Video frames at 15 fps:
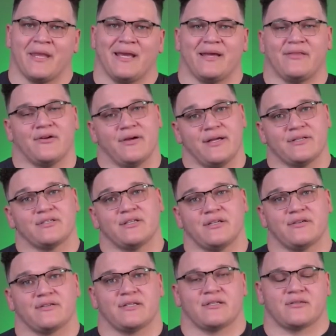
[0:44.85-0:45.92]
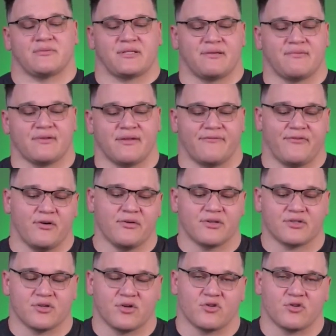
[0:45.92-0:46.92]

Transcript: And there are engineers that are specifically focused